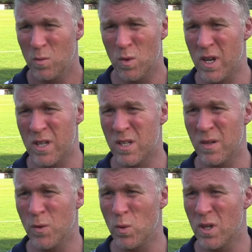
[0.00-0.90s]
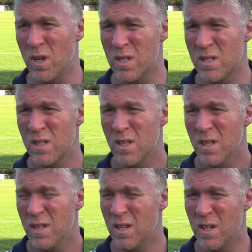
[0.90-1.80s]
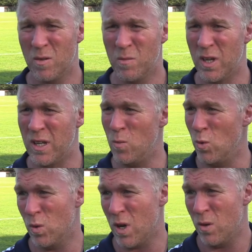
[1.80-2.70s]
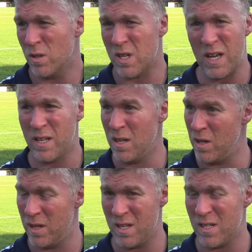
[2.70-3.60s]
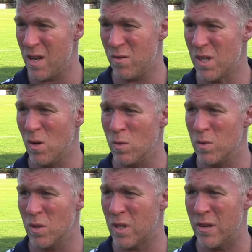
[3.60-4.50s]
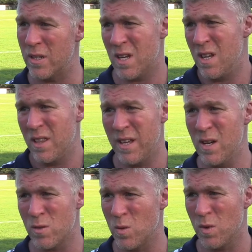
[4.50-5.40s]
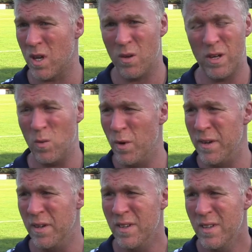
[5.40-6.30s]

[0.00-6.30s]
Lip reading: We'll get ourselves organised, and then we'll go on Saturday there to get a result. I'm not going to get anything else. I want to go there and win.